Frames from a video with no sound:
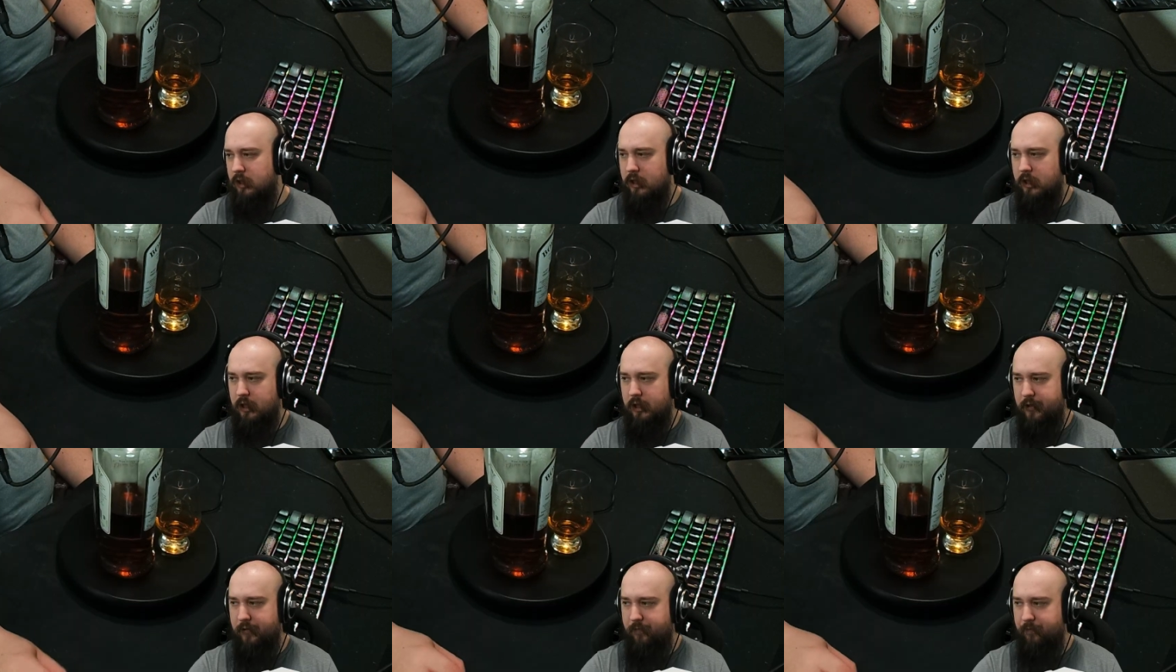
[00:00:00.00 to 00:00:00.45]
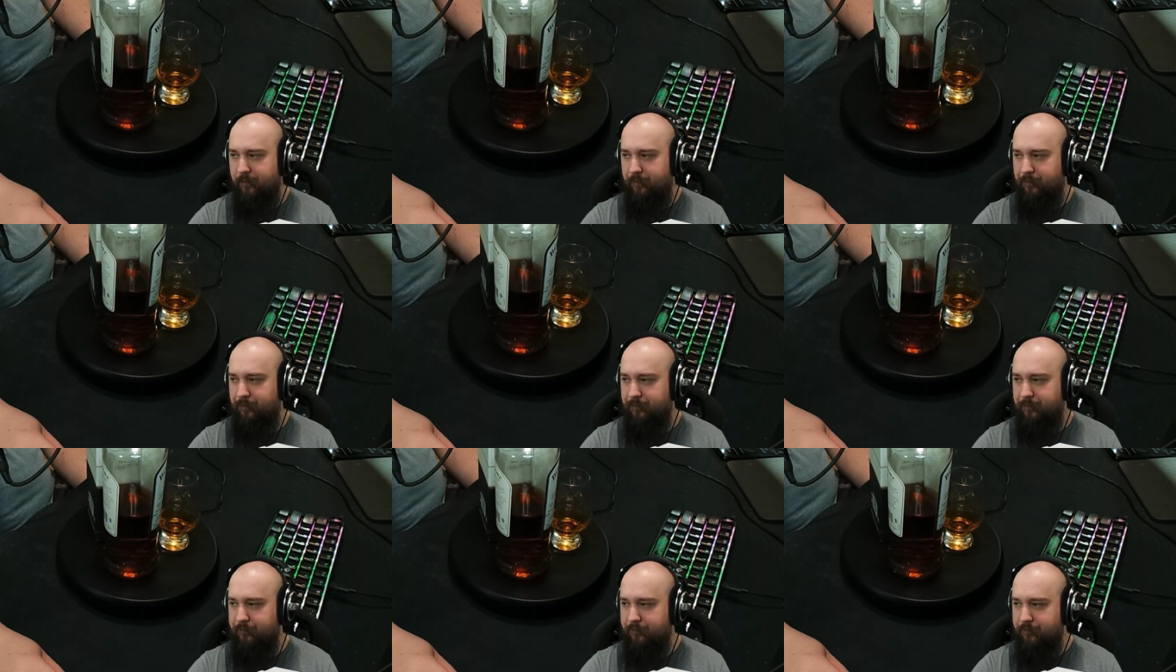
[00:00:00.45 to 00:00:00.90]
um,
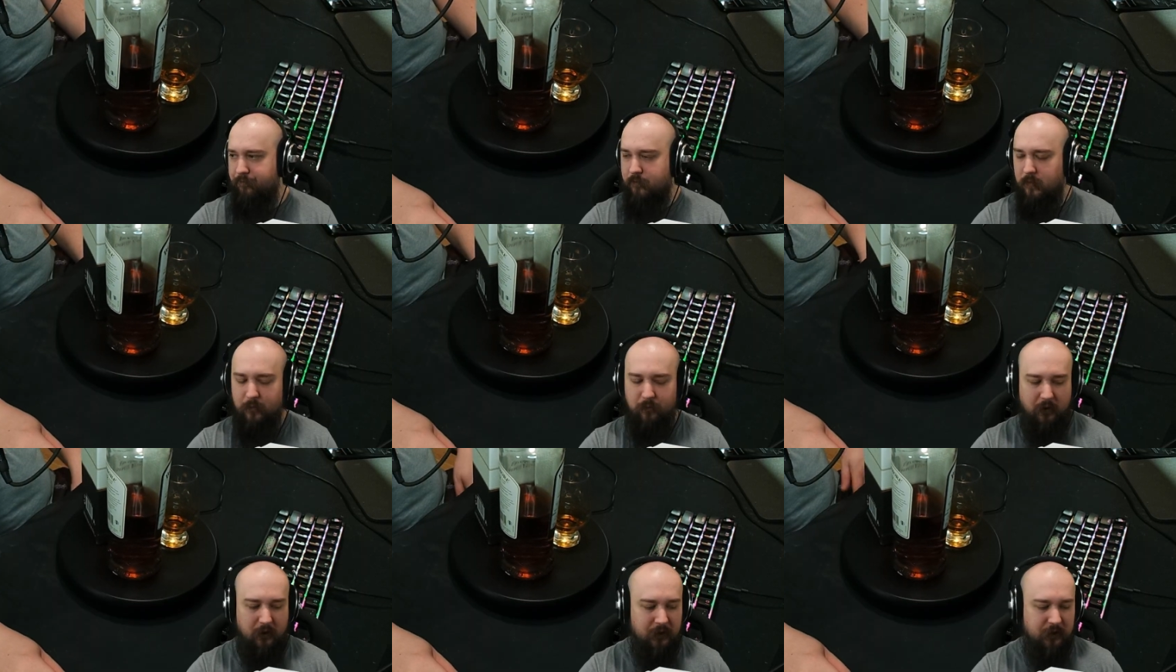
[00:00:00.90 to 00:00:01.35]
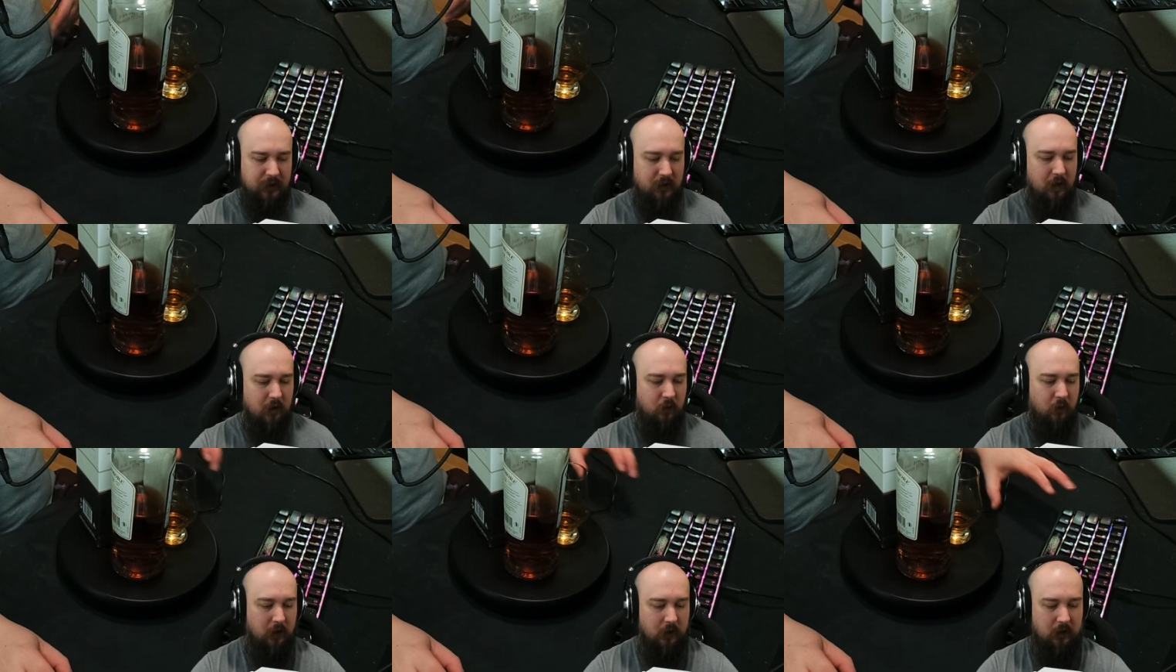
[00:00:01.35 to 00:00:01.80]
but it's
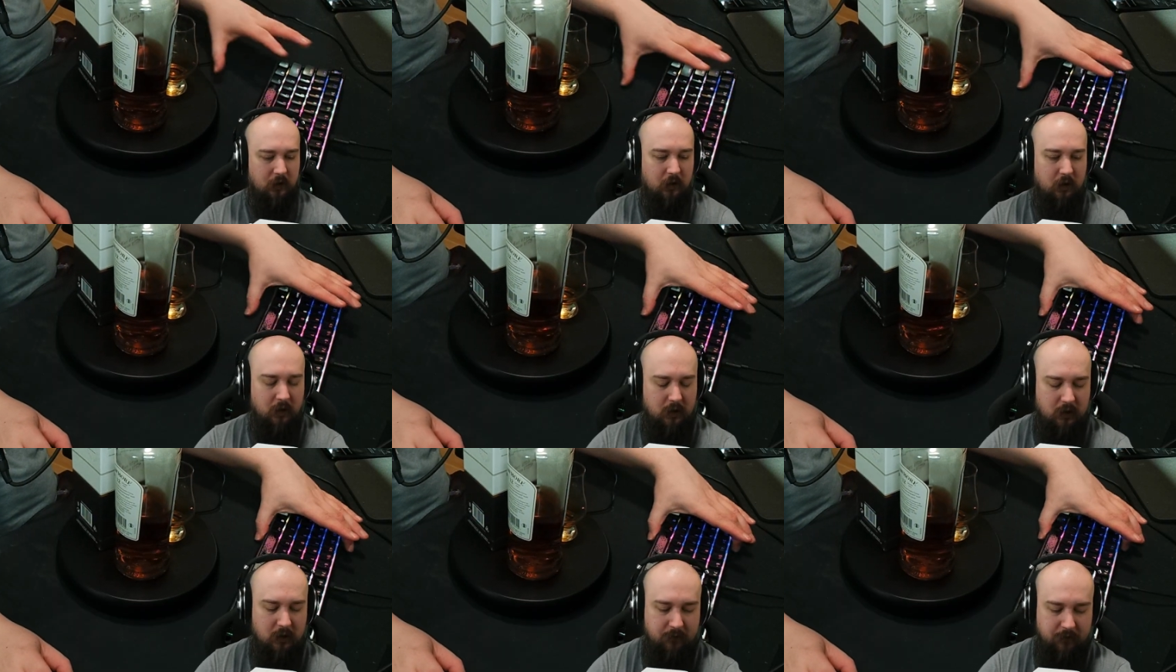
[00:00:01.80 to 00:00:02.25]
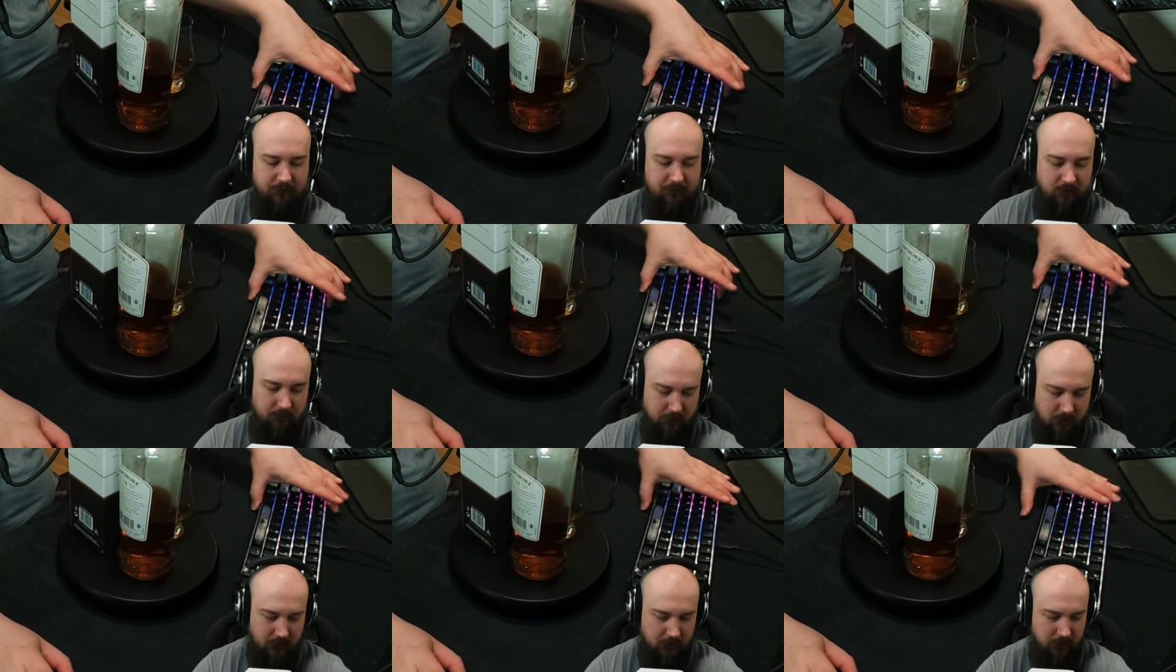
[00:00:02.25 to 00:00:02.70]
not quite long enough
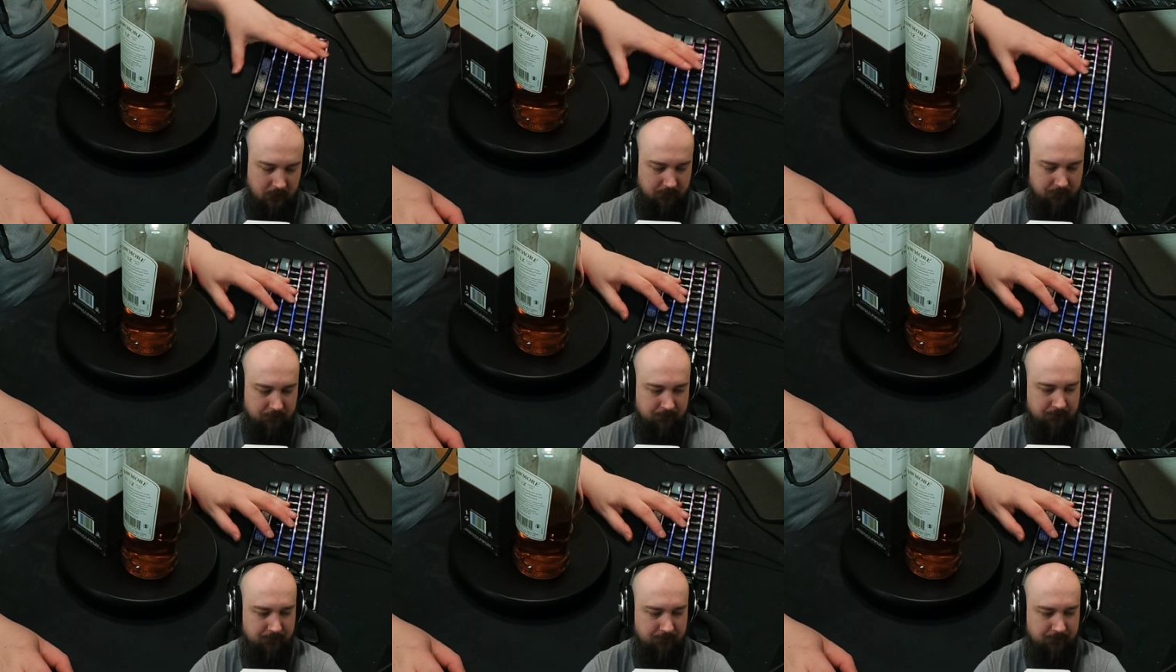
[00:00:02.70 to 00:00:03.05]
for me.